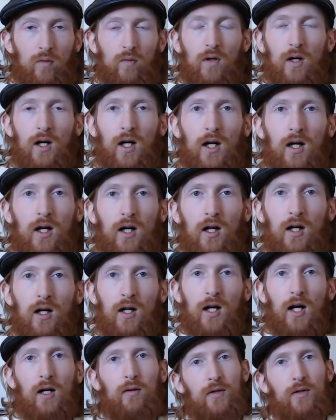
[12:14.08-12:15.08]

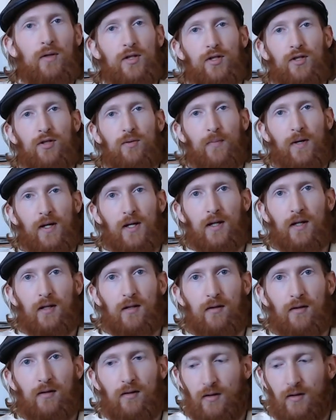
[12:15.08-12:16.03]
I wish to make